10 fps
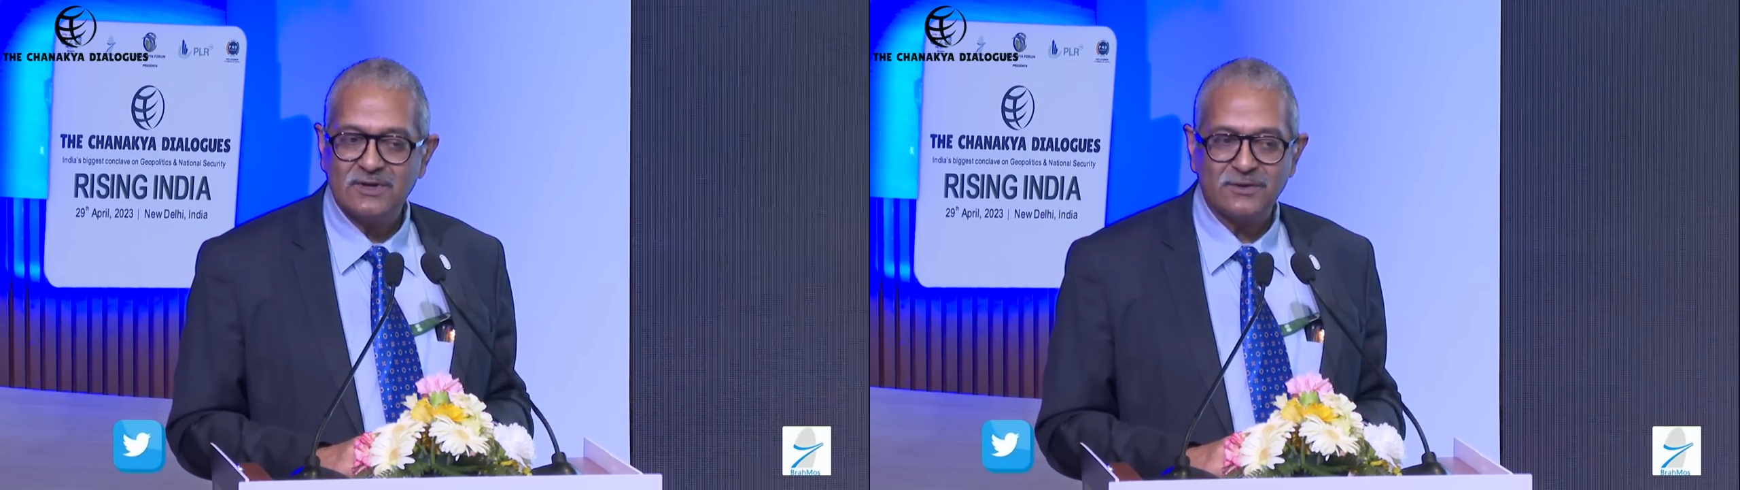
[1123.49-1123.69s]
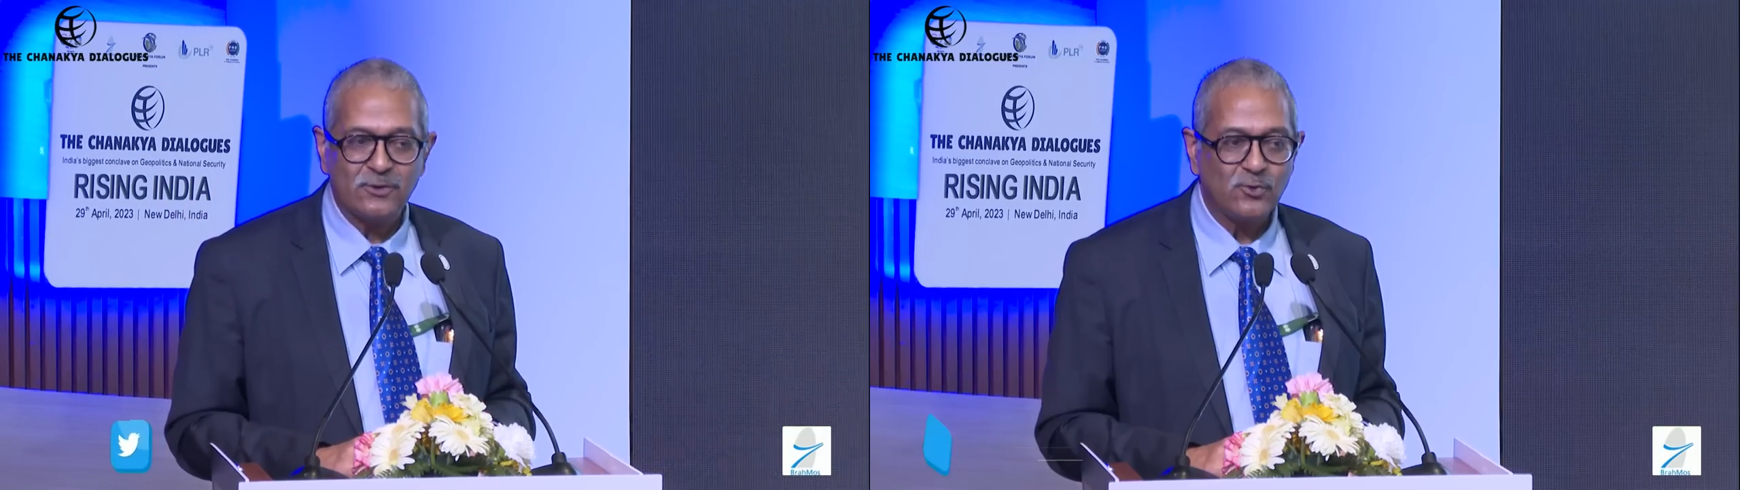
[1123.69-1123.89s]

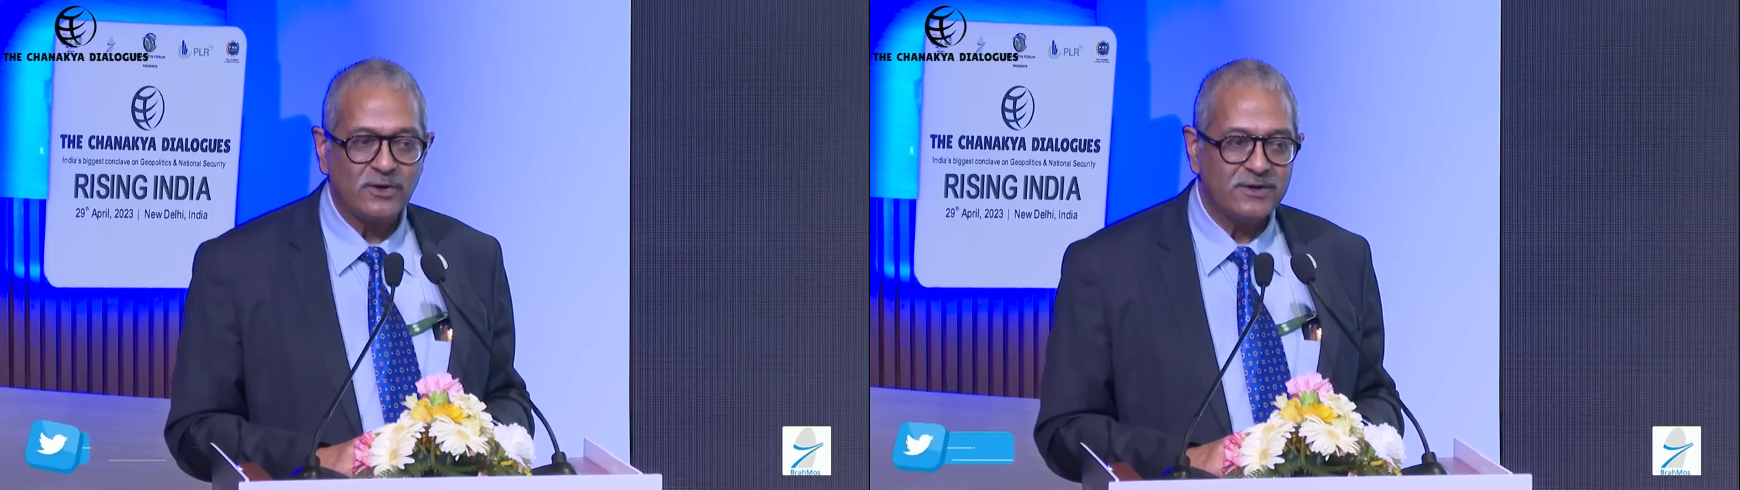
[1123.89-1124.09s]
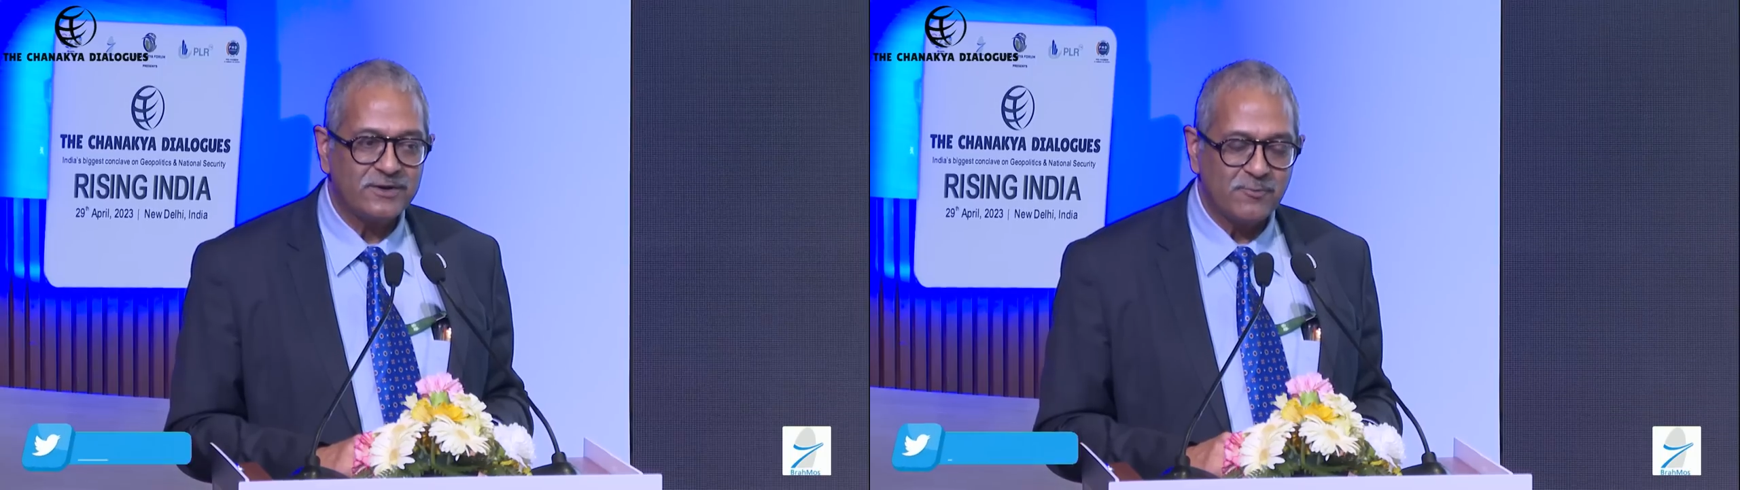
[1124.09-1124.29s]
a
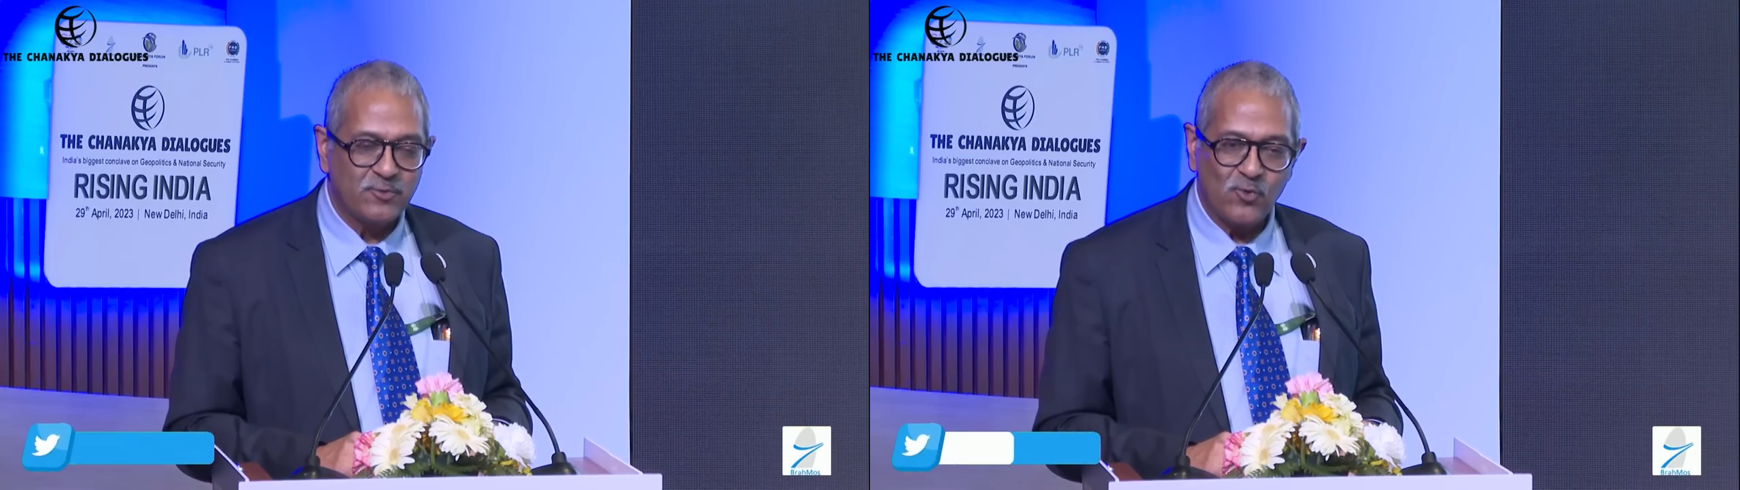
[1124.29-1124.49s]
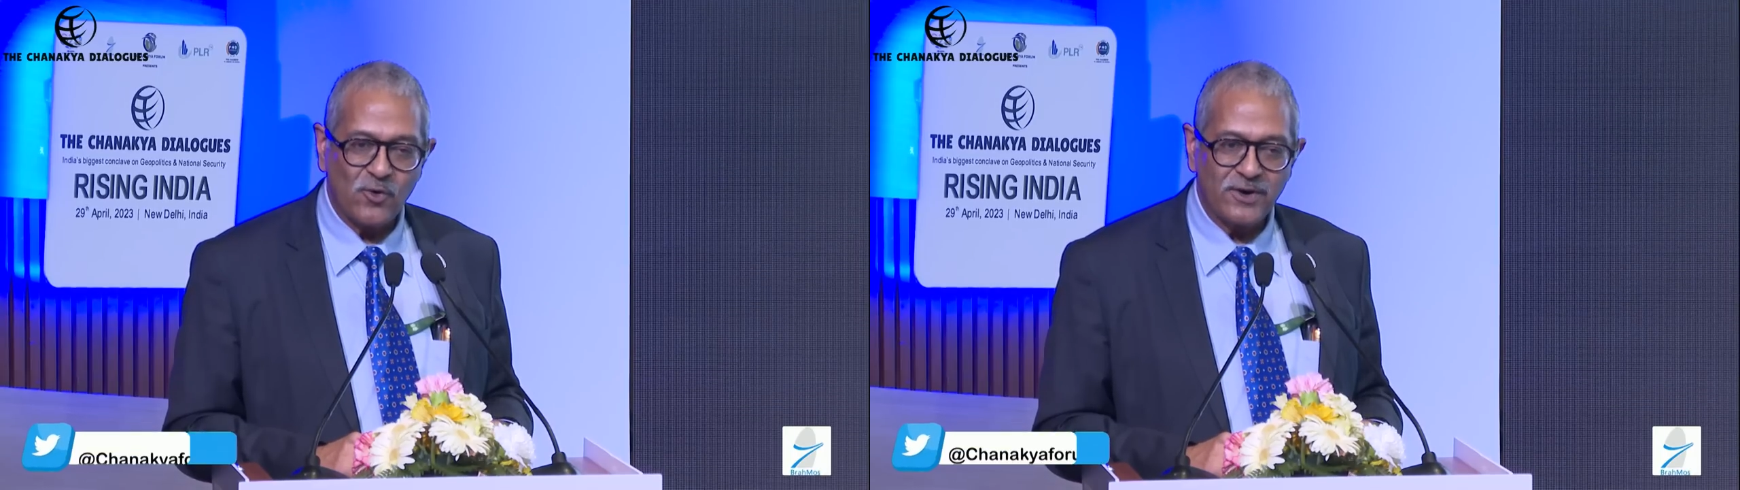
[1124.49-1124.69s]
nuclear
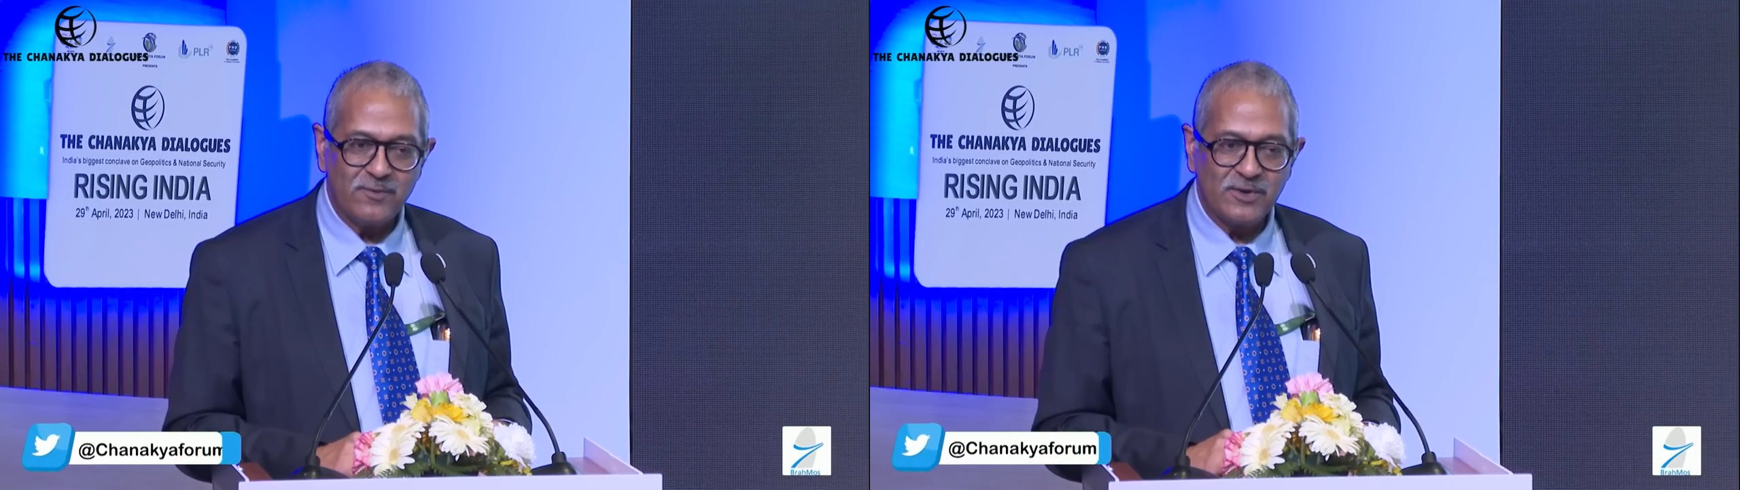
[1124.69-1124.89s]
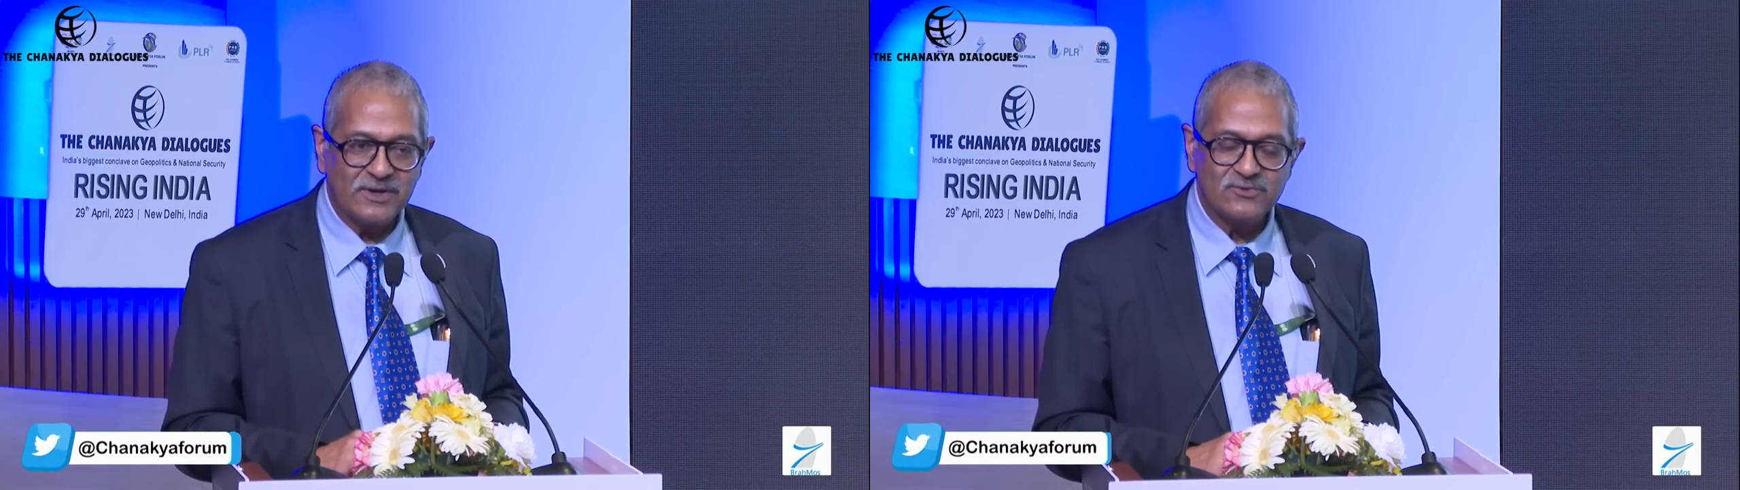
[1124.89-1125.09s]
tipped
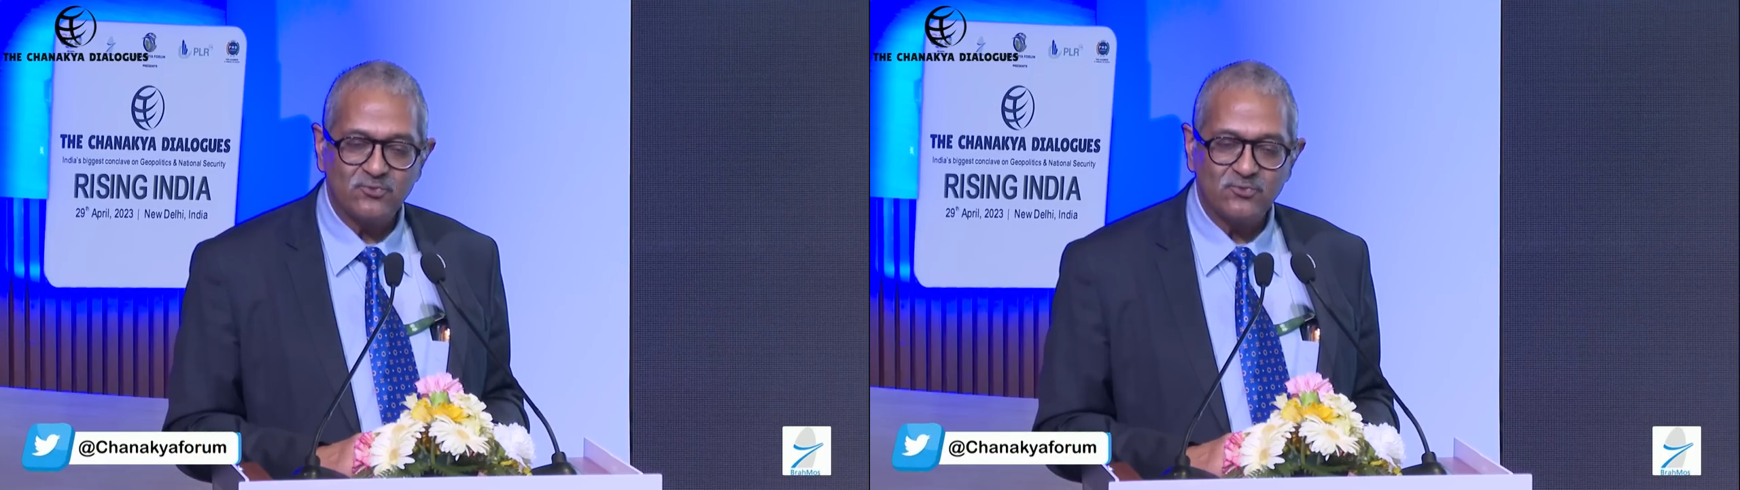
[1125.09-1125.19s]
warhead because